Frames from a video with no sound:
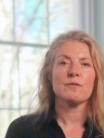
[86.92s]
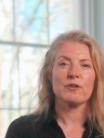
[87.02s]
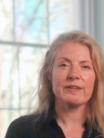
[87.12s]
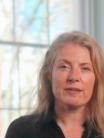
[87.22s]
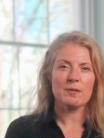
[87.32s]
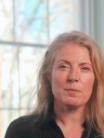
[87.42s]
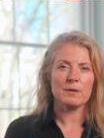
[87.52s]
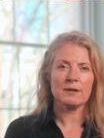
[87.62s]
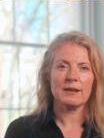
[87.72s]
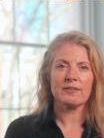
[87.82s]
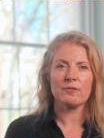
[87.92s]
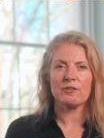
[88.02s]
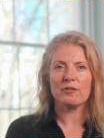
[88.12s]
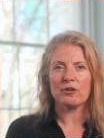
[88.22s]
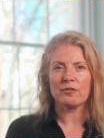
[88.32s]
For example, as a
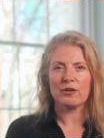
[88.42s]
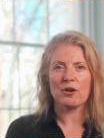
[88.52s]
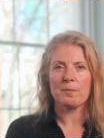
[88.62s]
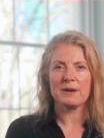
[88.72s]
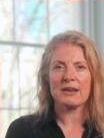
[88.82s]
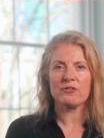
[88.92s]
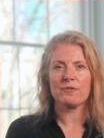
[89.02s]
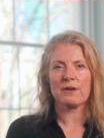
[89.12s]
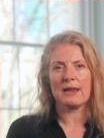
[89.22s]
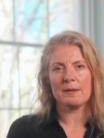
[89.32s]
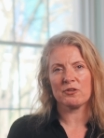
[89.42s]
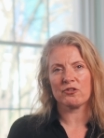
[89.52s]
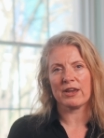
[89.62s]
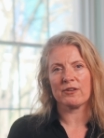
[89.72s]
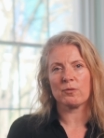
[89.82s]
result of the combination of climate
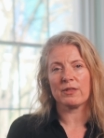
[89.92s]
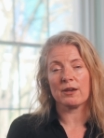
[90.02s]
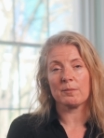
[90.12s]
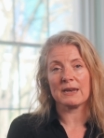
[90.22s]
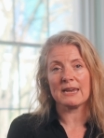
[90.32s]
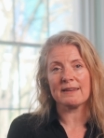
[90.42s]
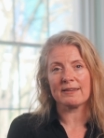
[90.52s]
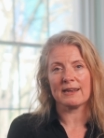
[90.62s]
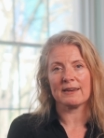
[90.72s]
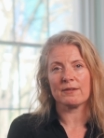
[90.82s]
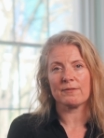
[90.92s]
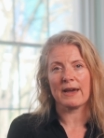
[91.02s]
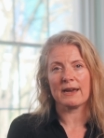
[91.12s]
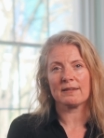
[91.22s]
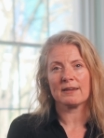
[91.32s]
change with the urban heat island
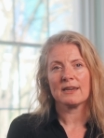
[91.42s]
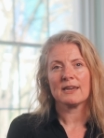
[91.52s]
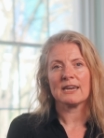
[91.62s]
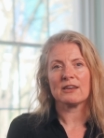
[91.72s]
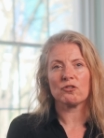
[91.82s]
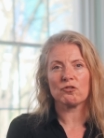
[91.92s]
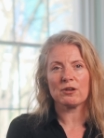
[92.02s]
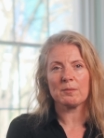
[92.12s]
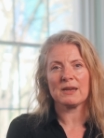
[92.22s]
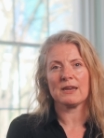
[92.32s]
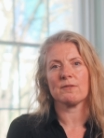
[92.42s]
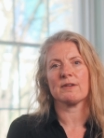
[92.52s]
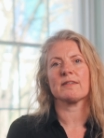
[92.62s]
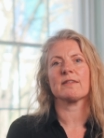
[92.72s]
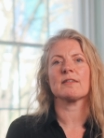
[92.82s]
effect, extreme heat
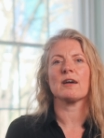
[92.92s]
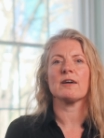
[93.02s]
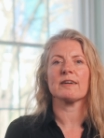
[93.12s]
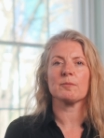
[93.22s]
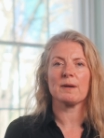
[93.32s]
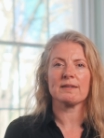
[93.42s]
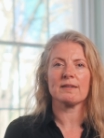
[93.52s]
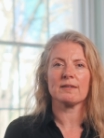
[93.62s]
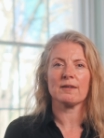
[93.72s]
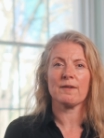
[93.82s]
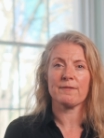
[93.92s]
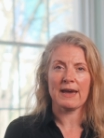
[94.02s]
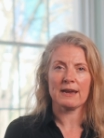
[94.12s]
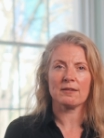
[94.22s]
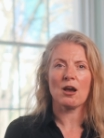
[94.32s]
risks are expected to
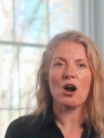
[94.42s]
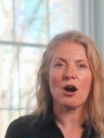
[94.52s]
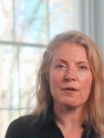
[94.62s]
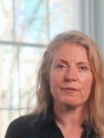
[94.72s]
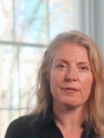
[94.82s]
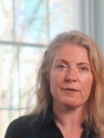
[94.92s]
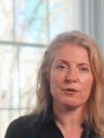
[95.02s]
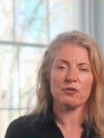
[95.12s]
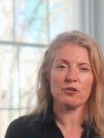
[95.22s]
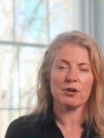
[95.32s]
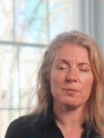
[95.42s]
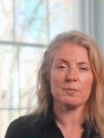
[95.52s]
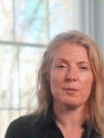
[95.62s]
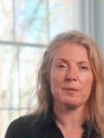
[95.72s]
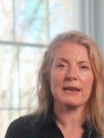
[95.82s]
affect half of the future urban
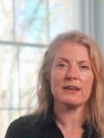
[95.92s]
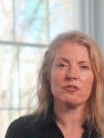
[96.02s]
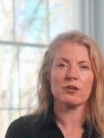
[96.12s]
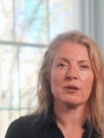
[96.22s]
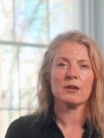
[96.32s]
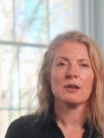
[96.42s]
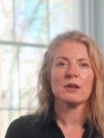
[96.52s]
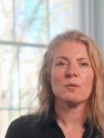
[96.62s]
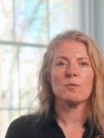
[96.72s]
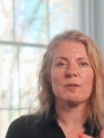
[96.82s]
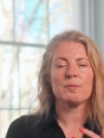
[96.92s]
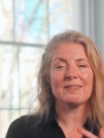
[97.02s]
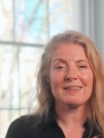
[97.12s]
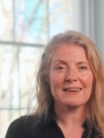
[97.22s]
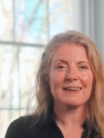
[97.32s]
population, with a
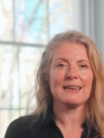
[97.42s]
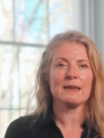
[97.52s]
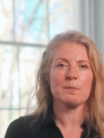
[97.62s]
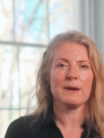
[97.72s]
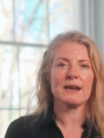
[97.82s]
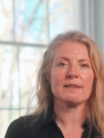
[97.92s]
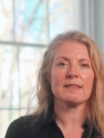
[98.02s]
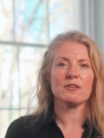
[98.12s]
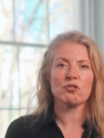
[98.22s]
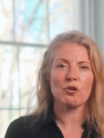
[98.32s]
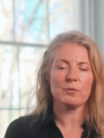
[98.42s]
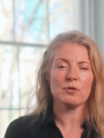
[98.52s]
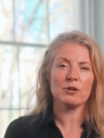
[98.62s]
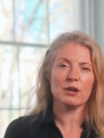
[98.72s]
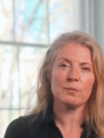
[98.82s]
particular impact in the
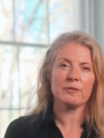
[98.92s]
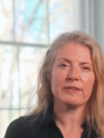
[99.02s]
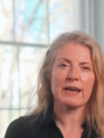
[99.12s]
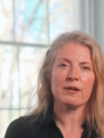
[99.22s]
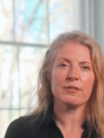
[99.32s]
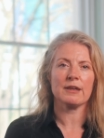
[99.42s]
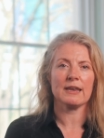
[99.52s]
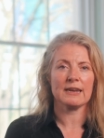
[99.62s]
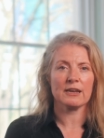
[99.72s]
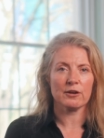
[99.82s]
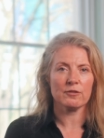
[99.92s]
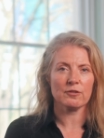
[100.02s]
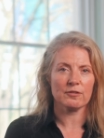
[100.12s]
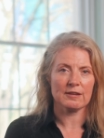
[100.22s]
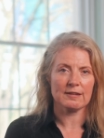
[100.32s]
tropical global south and in
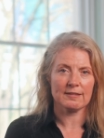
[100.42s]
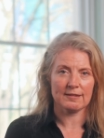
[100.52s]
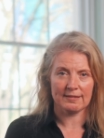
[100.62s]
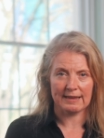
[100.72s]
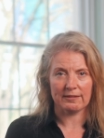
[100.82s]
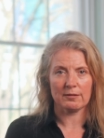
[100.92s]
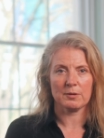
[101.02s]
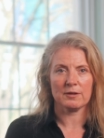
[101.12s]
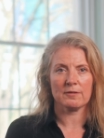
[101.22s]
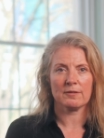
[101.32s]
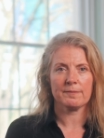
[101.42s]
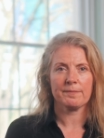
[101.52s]
coastal cities and settlements.